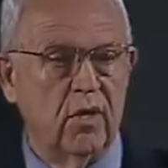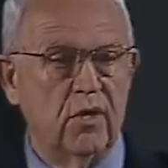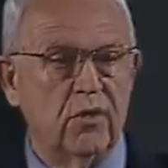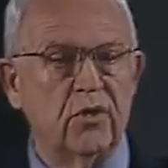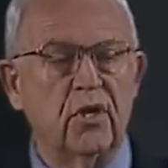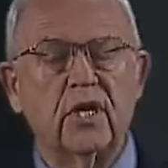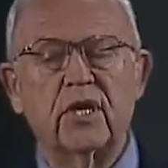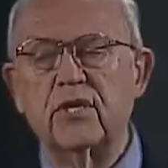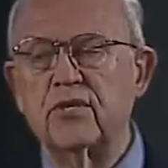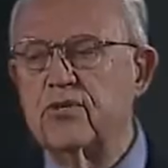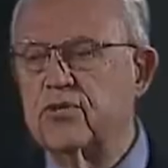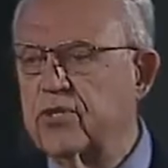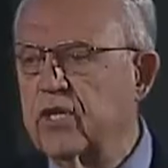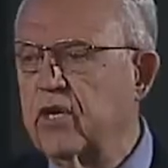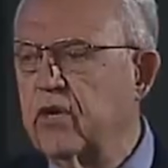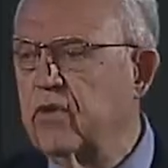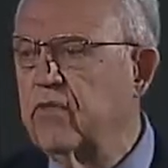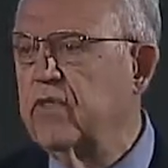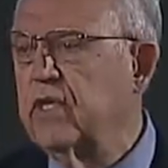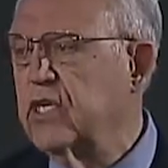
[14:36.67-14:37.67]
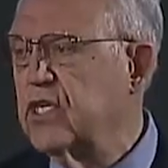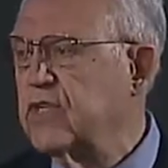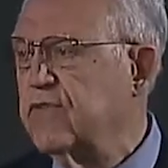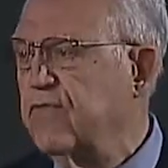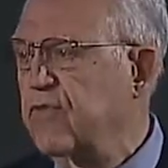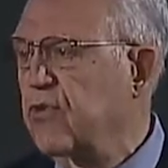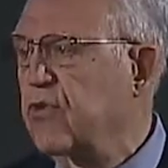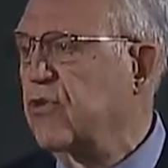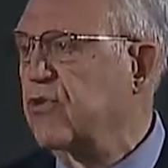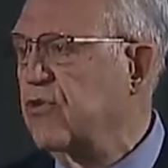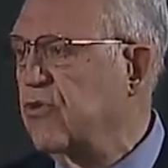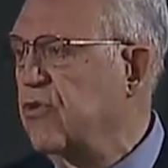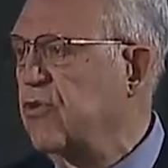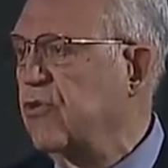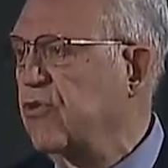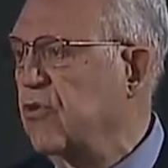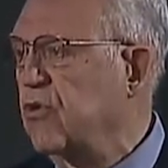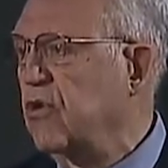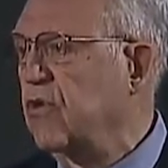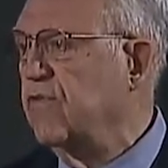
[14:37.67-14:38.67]
to consider this for your
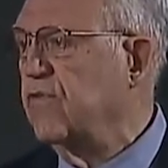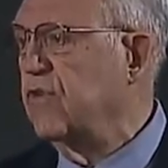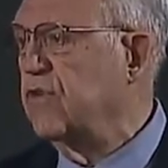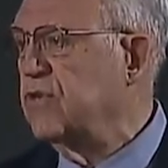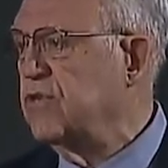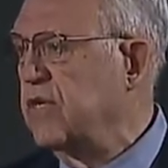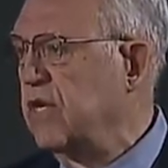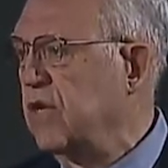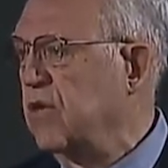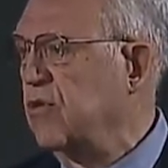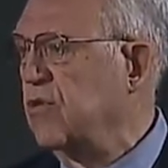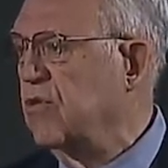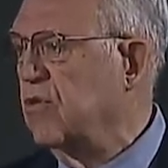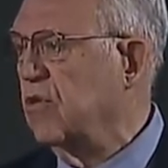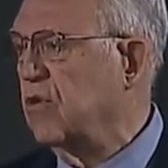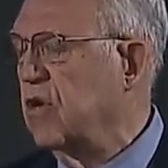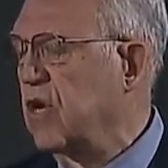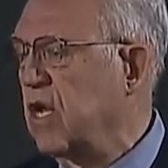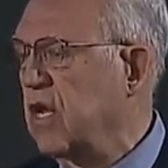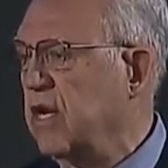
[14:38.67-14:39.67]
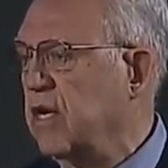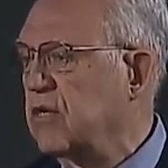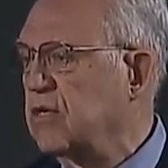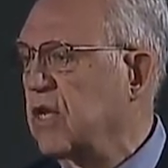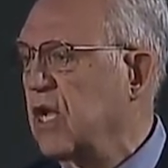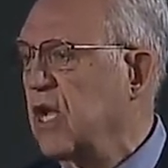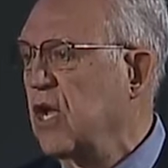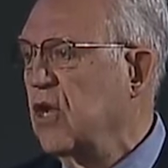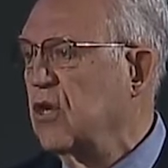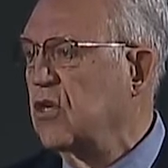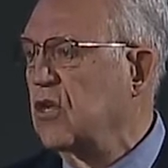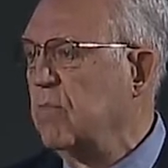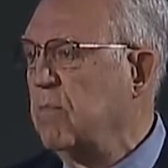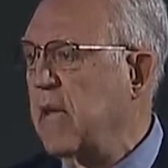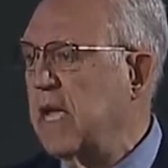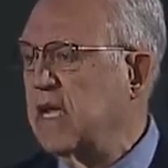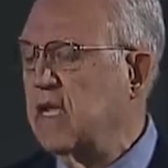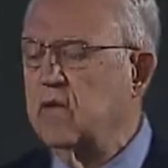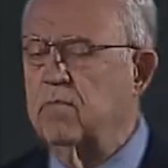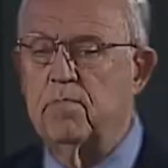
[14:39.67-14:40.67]
university or your college, to
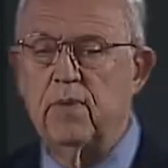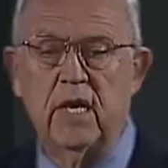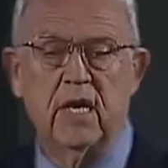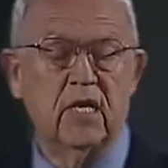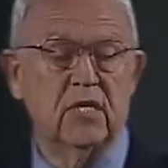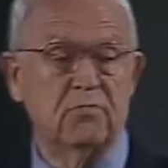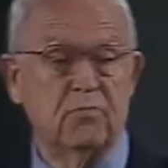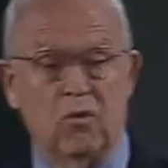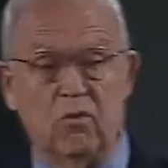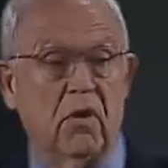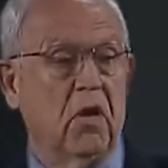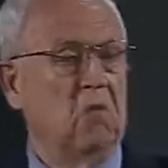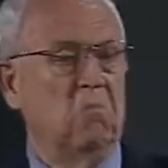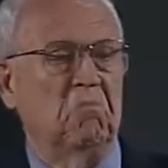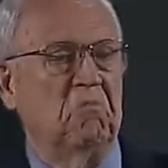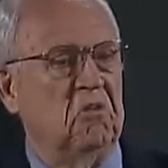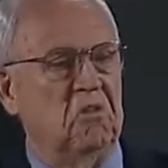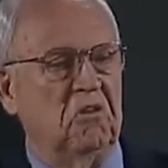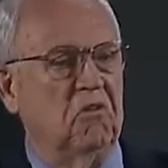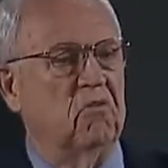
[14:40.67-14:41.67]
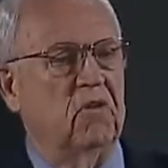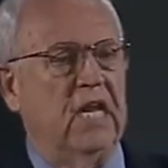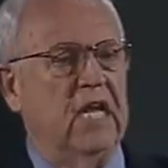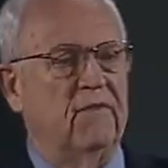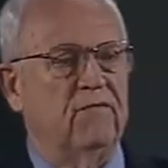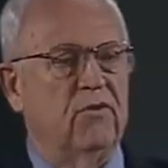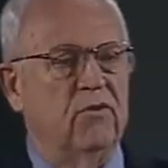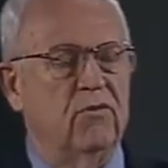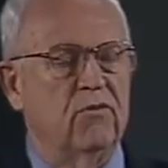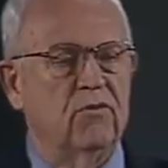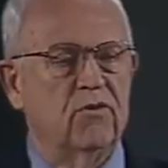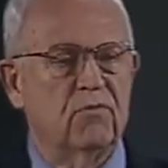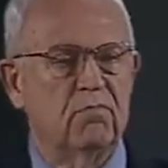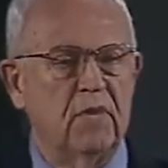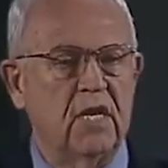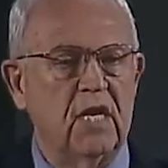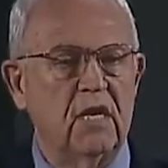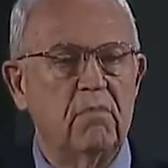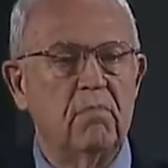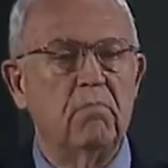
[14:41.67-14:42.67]
make it possible. You don't have to use
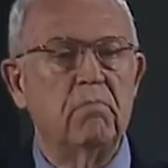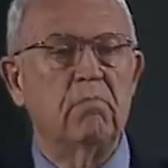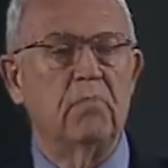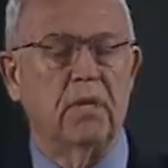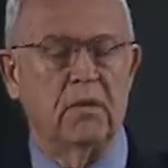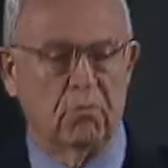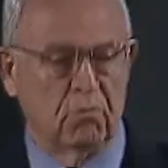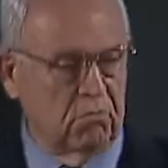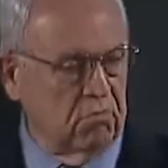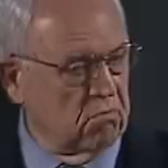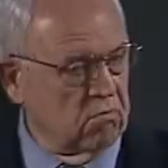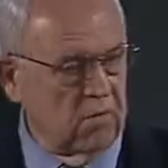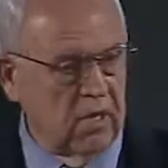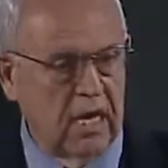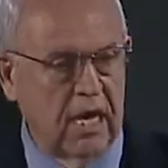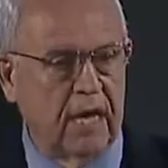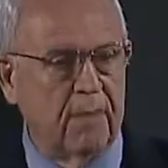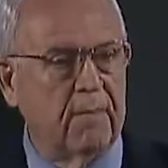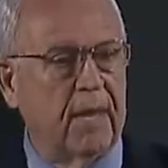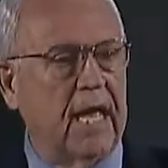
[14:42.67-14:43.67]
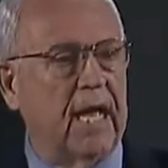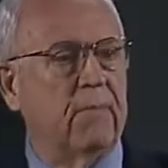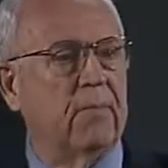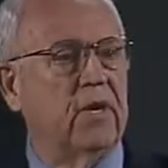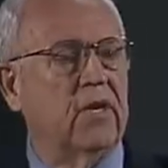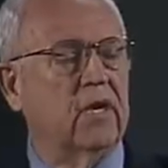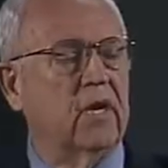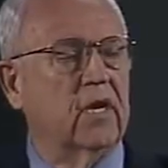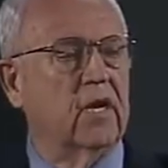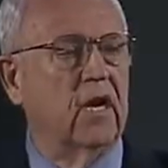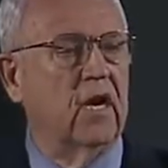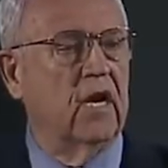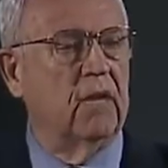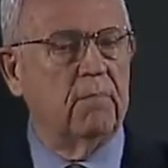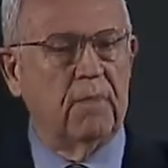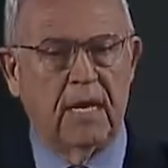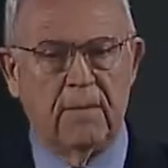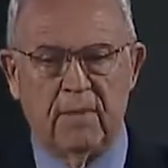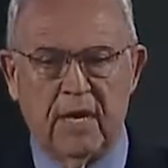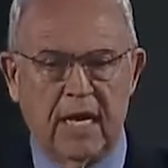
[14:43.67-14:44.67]
me, but I'm happy to
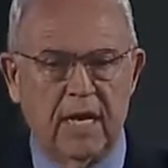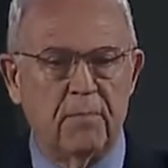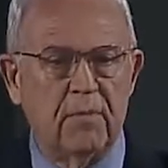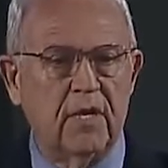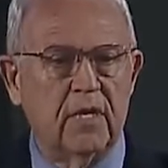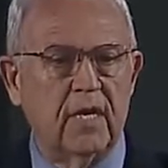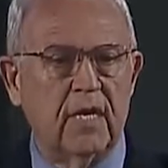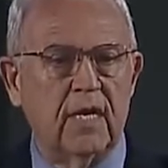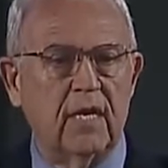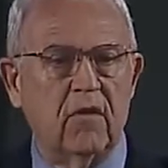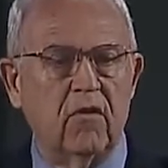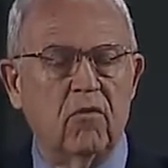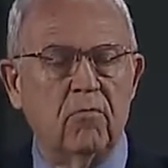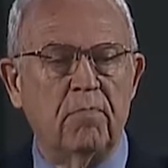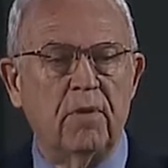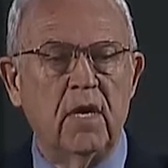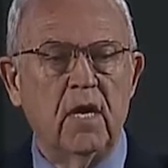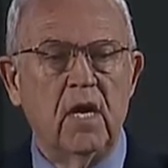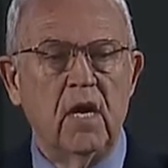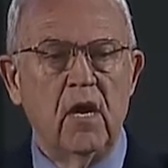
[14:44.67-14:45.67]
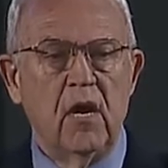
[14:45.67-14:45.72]
come, I'm happy to help.